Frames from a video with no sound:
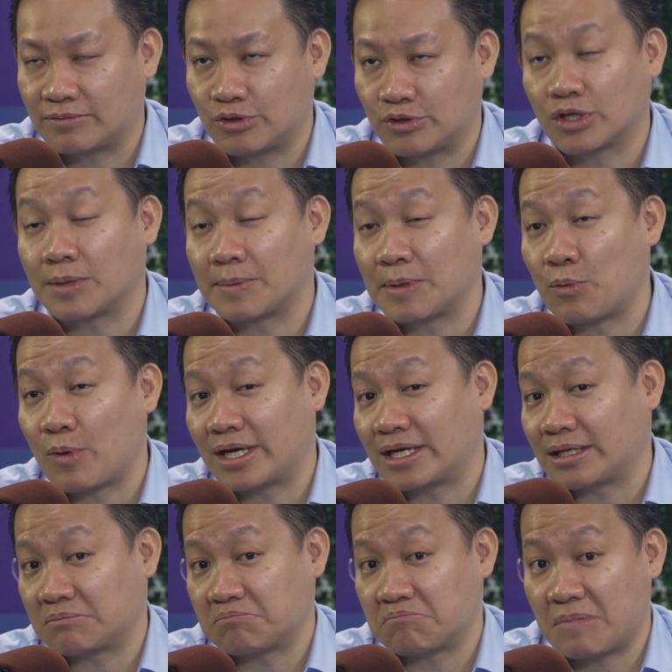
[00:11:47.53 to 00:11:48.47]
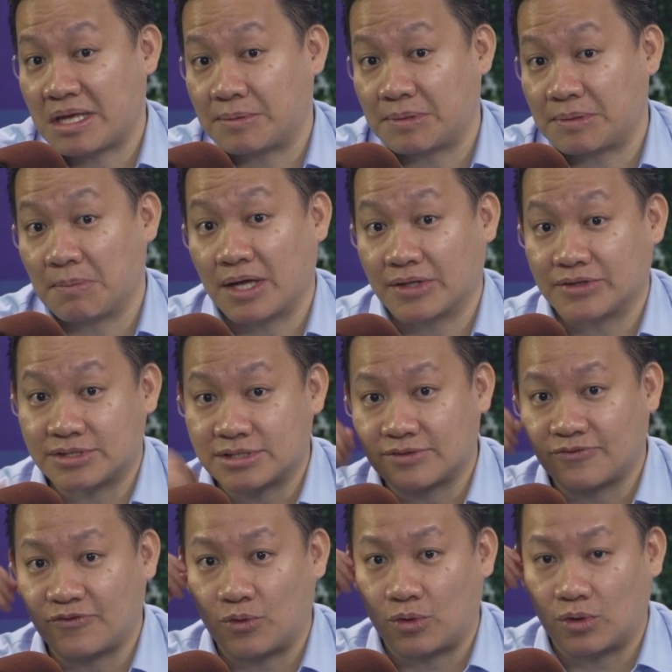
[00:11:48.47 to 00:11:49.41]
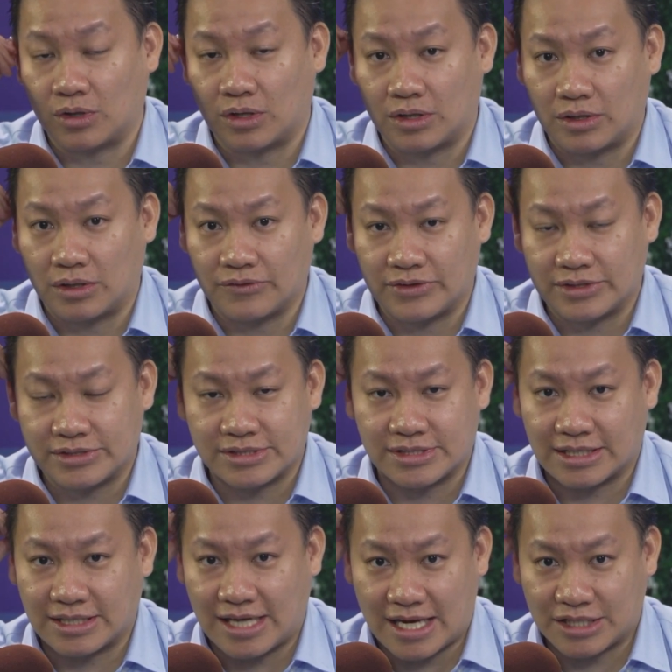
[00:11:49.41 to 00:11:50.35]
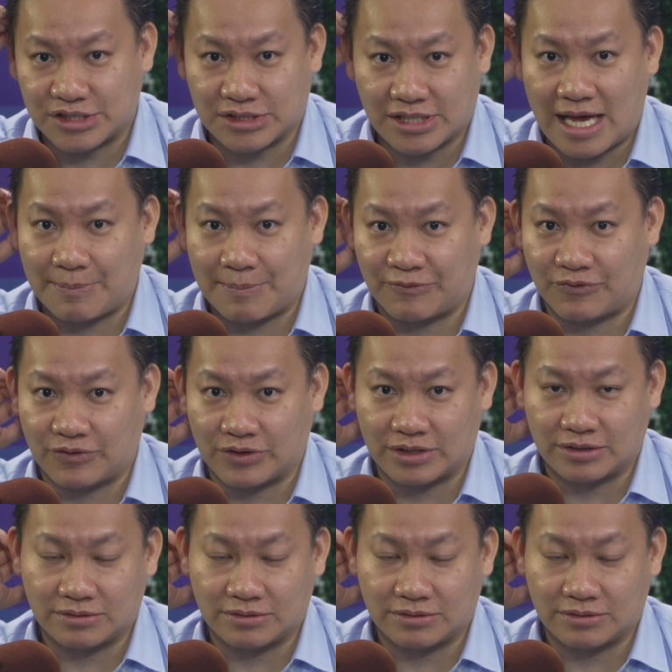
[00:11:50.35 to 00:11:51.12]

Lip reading: You're going to be waiting maybe months for this thing to actually happen for you.